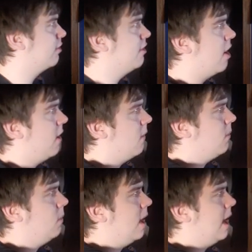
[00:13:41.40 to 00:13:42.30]

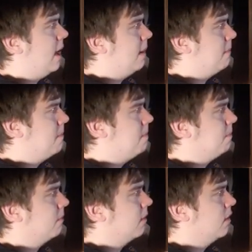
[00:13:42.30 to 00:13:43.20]
no um,
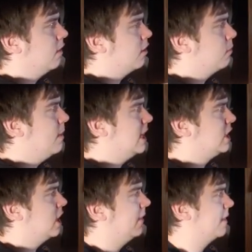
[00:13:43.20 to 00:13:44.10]

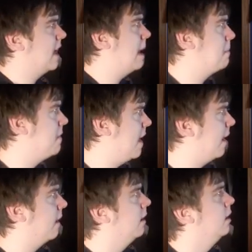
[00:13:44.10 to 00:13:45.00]
switch on the top there.